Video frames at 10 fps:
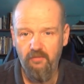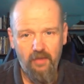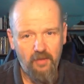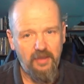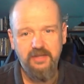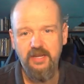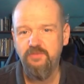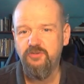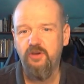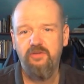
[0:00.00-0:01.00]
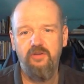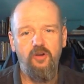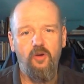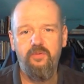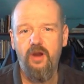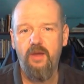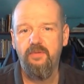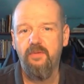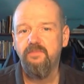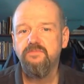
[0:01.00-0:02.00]
How many times you go through it, no
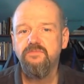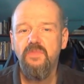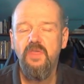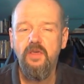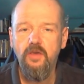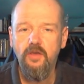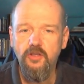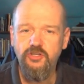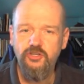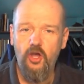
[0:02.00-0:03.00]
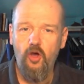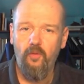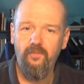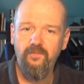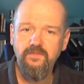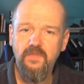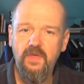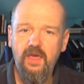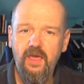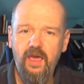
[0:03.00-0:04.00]
problem. So,
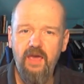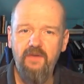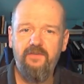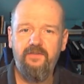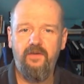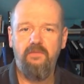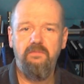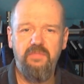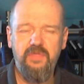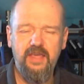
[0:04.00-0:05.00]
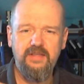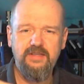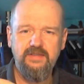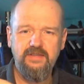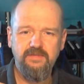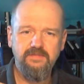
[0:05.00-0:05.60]
if this